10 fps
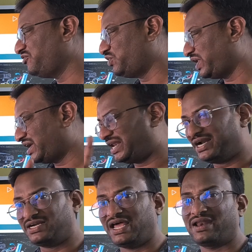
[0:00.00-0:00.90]
if you take a
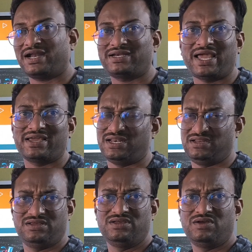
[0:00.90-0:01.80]
rectangle,
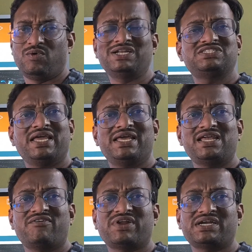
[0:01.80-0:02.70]
what is the
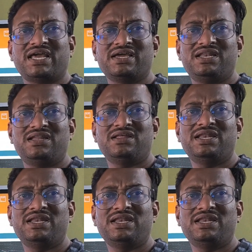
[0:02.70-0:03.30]
area of rectangle?